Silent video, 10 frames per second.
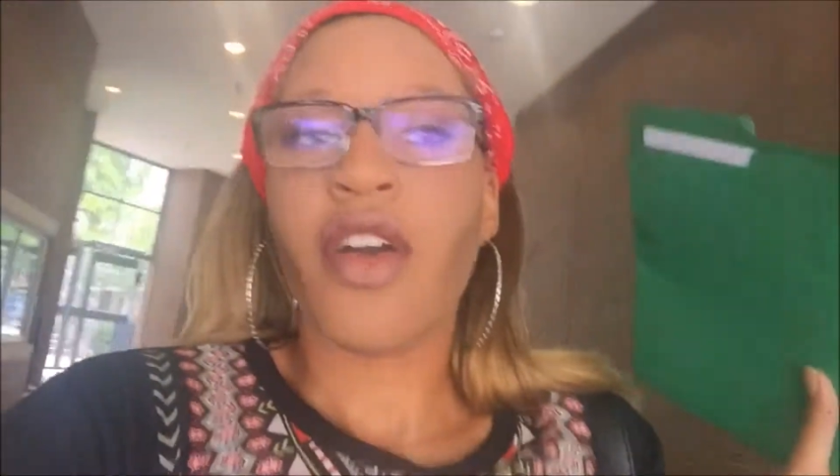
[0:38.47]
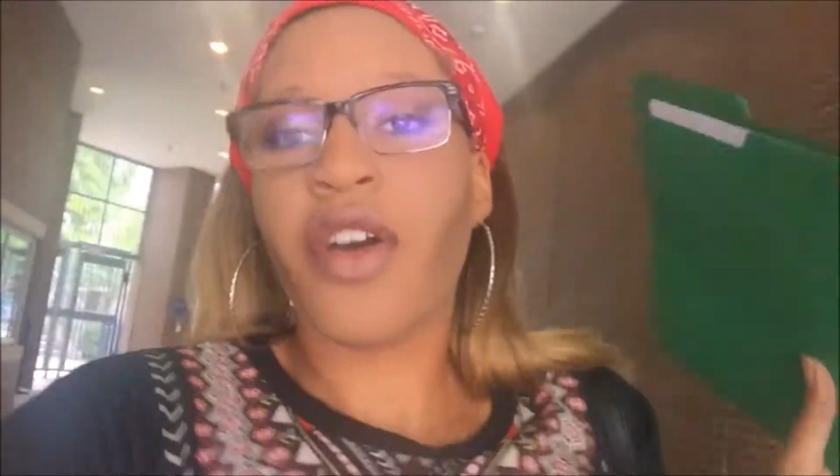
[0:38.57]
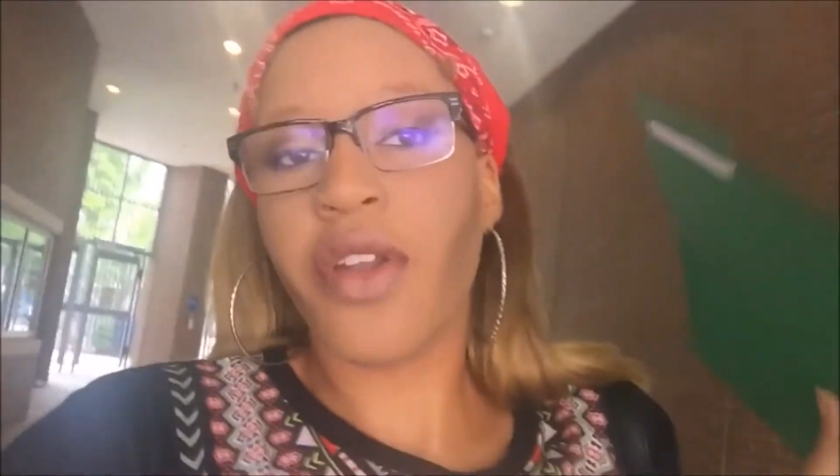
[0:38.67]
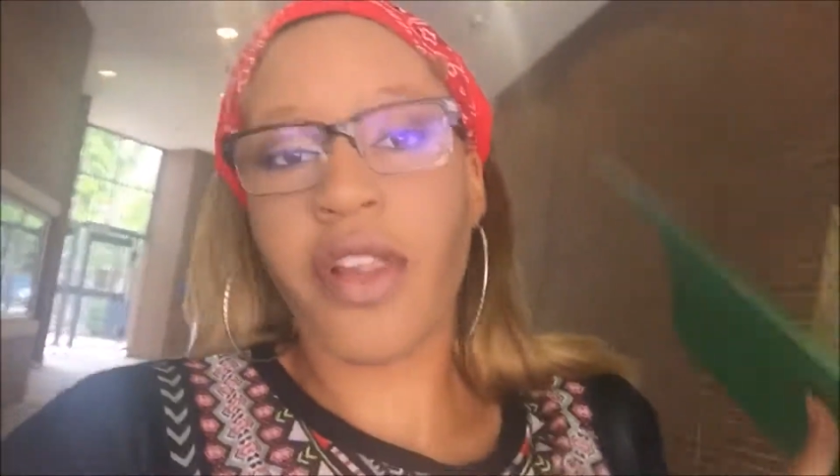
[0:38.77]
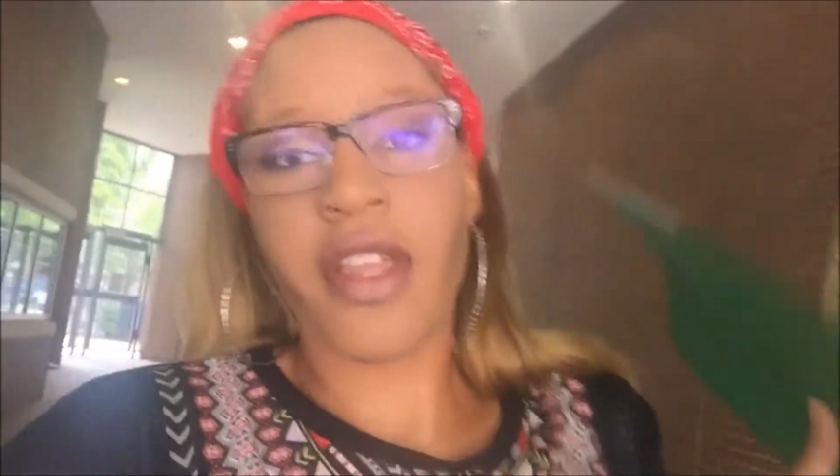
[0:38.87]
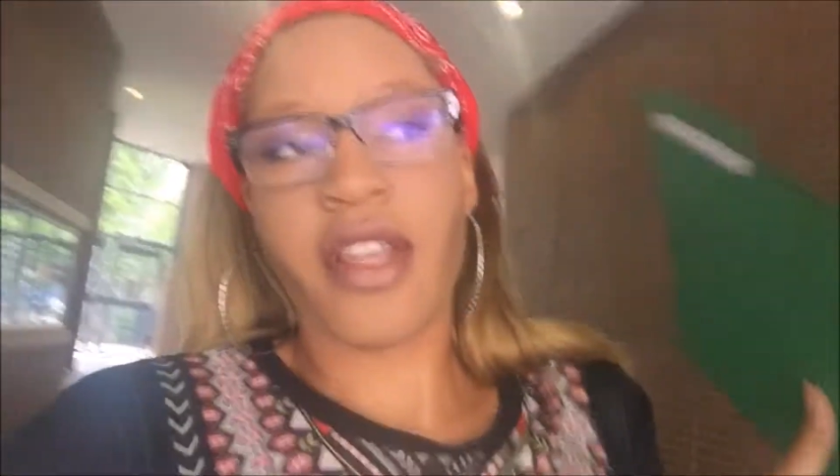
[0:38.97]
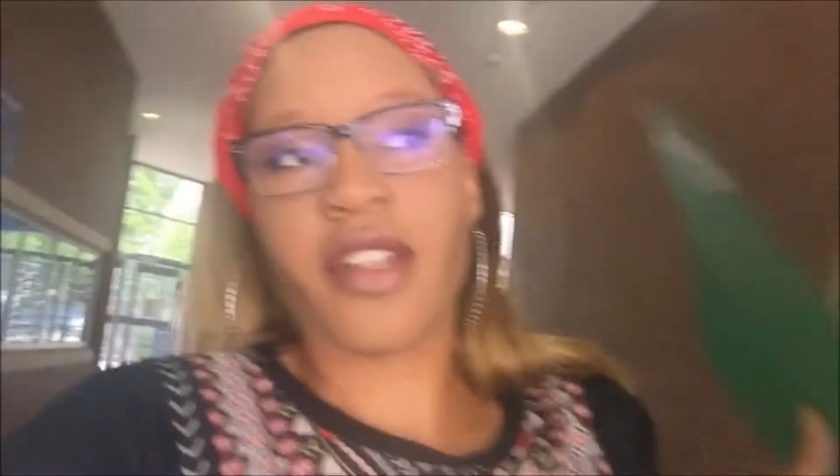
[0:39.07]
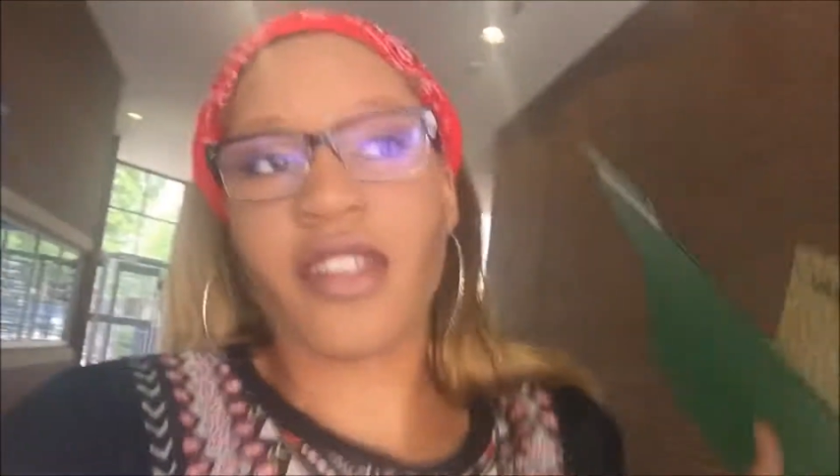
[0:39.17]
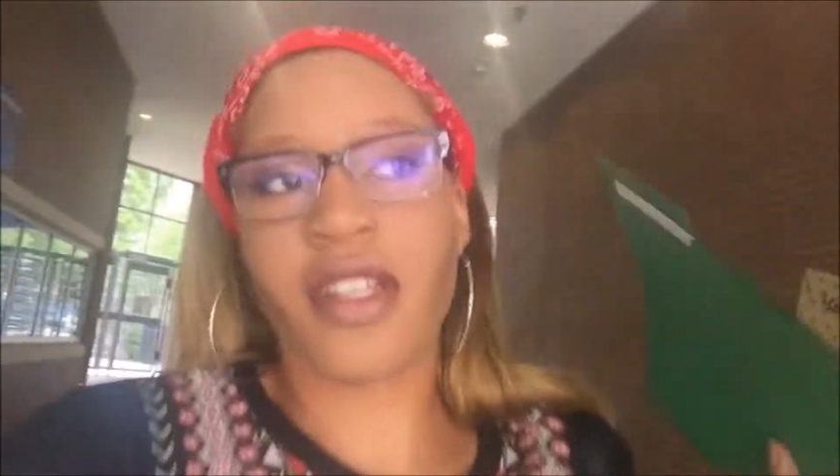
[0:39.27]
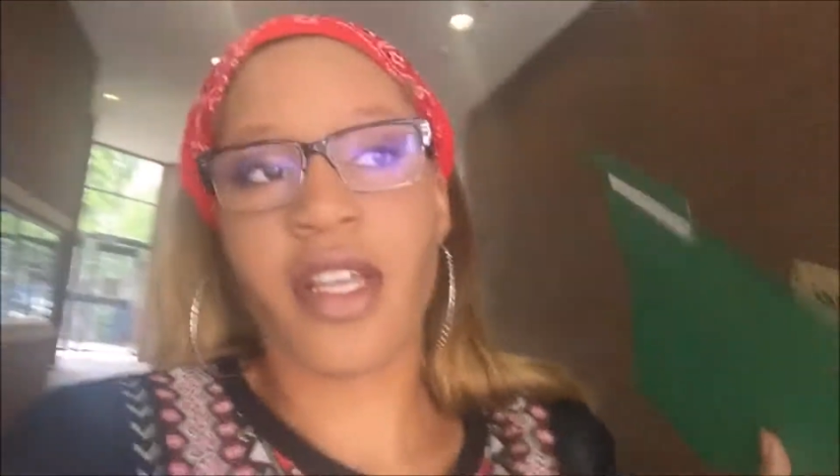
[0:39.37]
go to
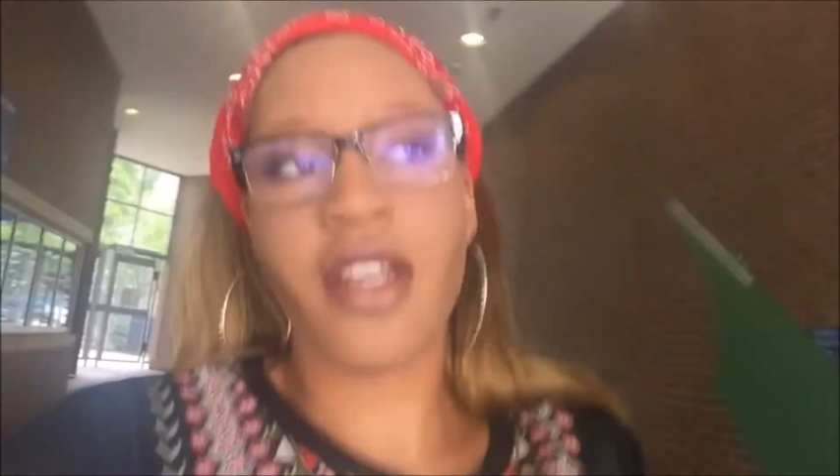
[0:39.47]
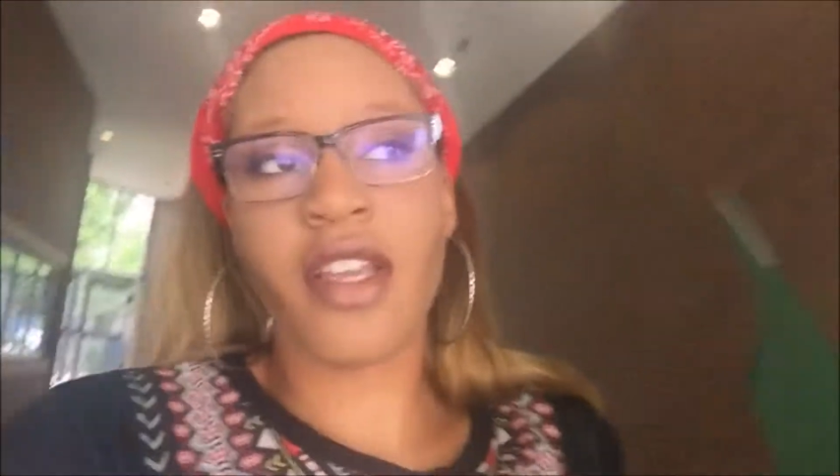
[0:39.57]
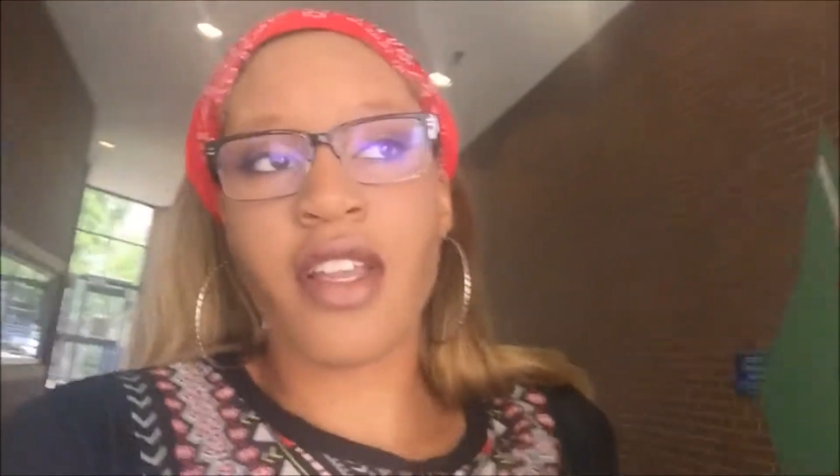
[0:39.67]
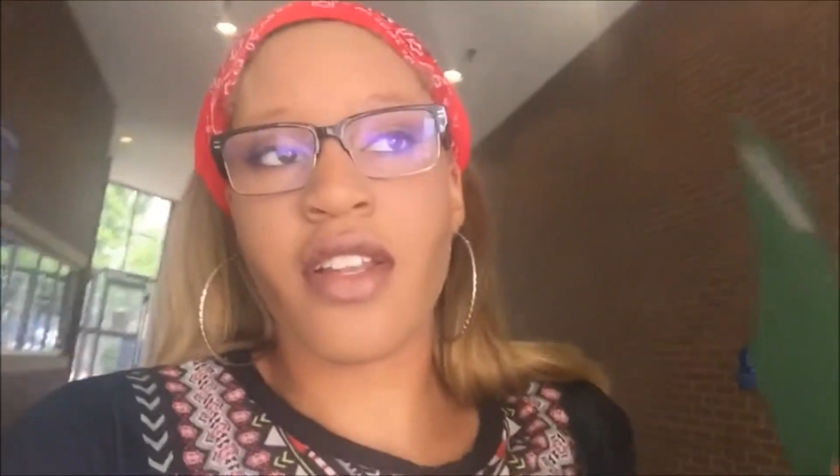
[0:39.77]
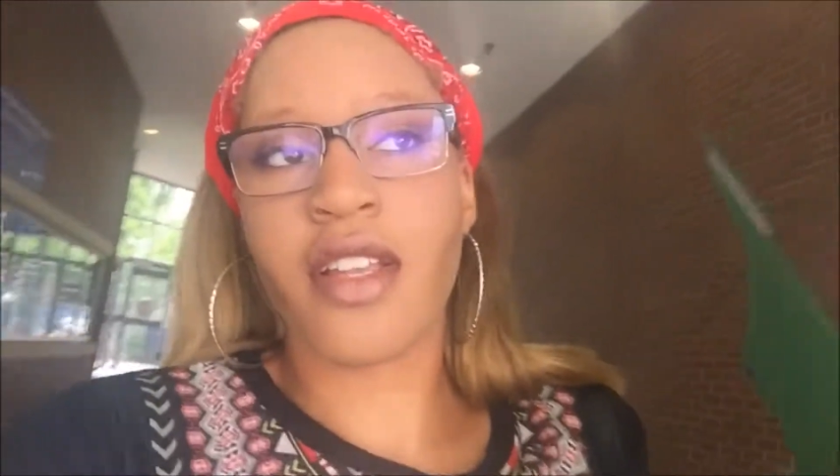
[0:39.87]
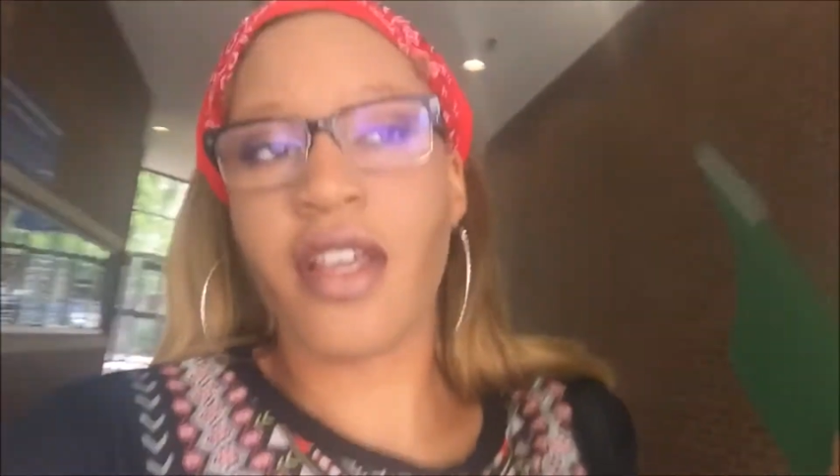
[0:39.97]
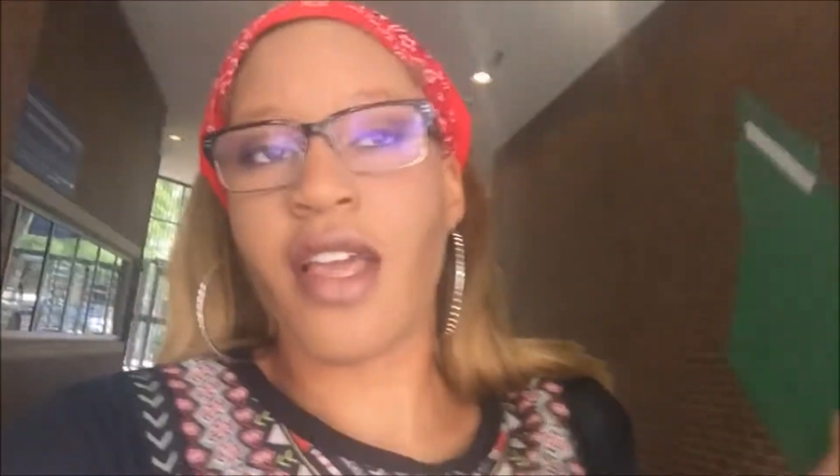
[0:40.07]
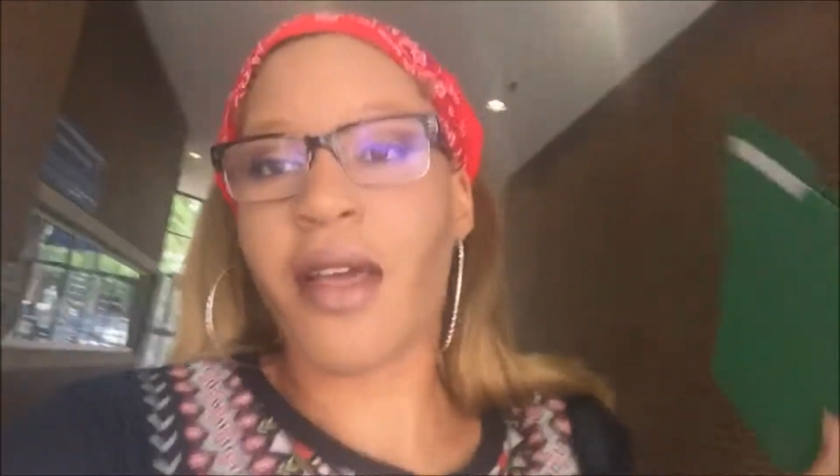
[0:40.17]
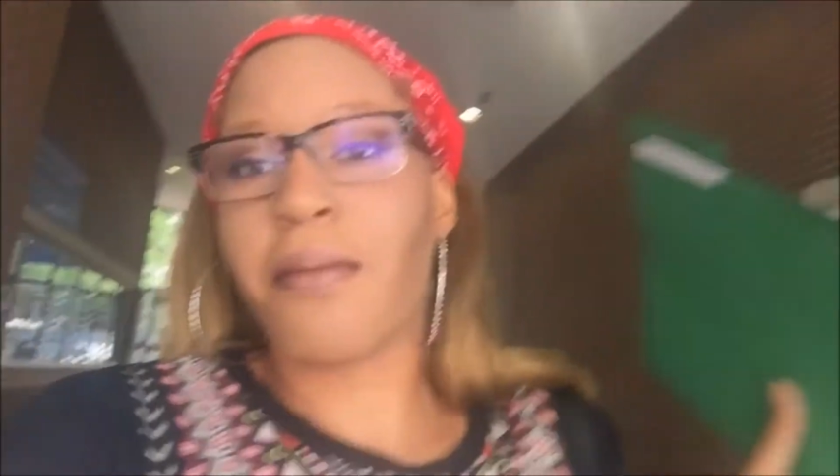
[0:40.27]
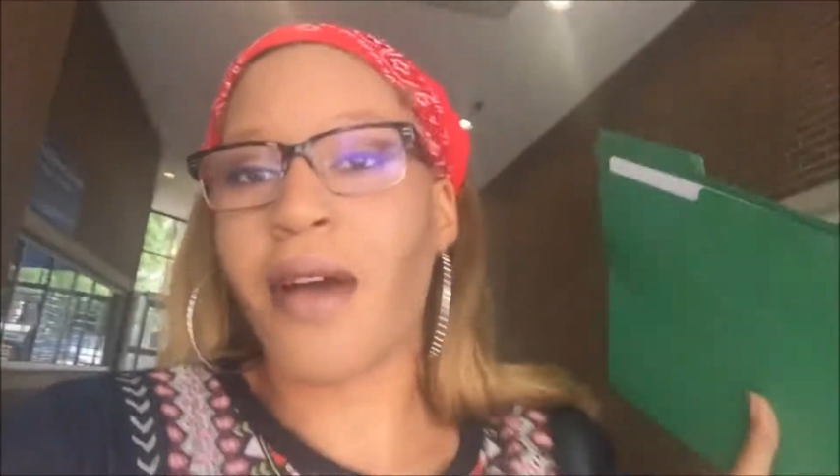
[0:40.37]
Lenox because I need to
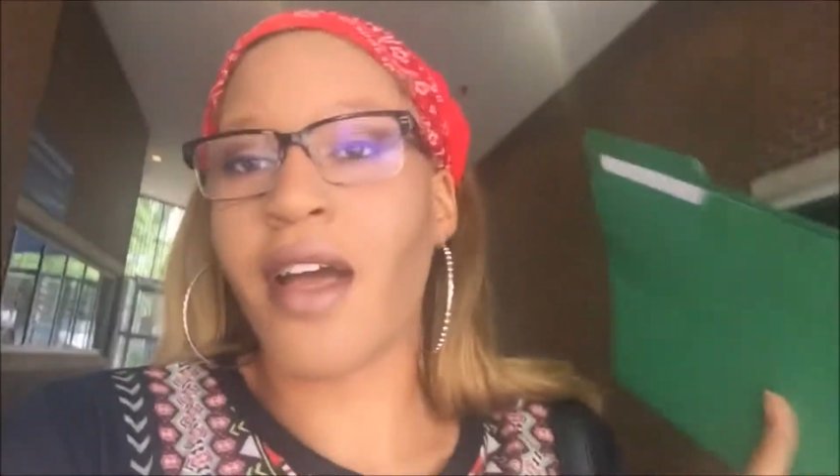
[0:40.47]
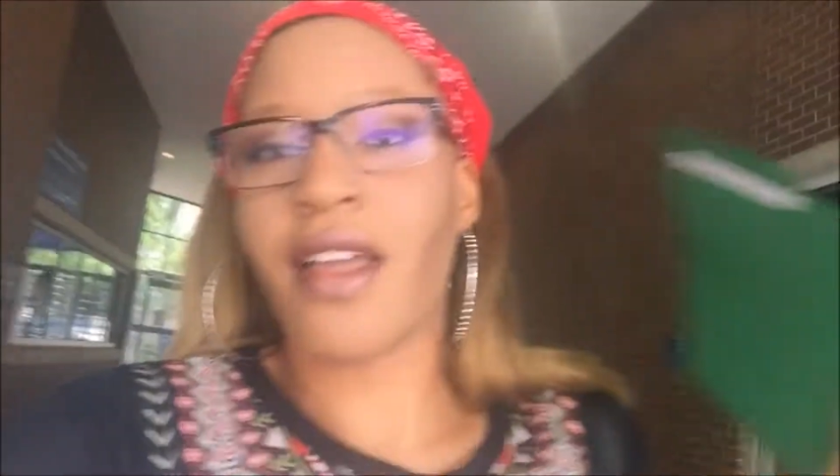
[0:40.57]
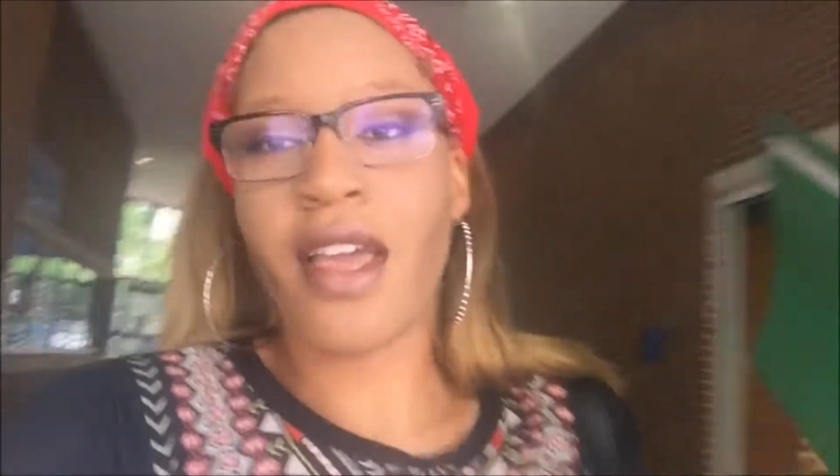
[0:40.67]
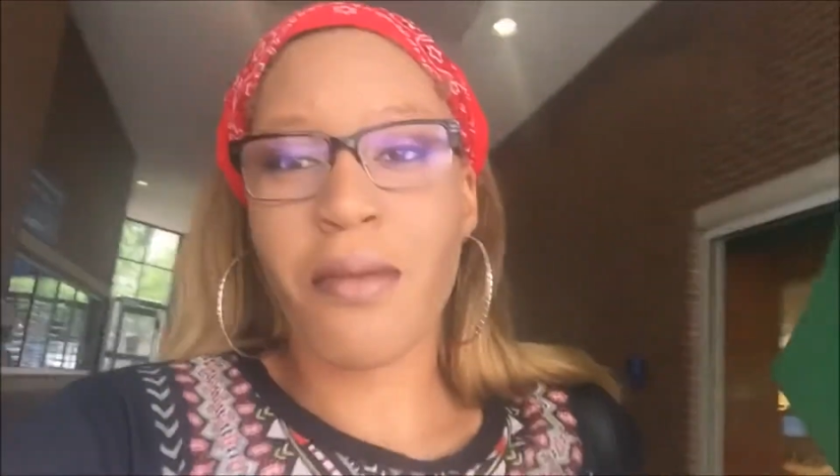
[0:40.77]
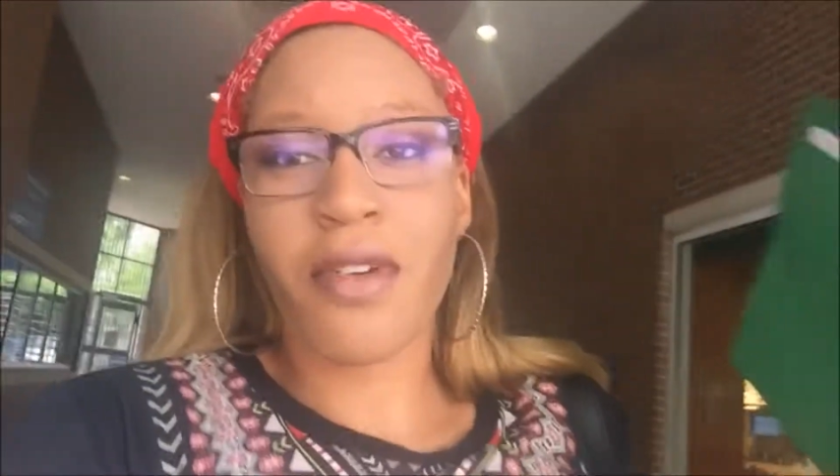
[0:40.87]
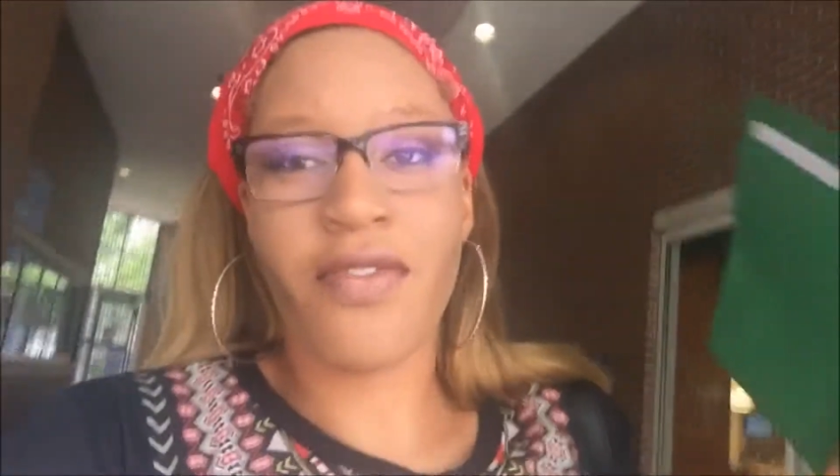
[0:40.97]
get my camera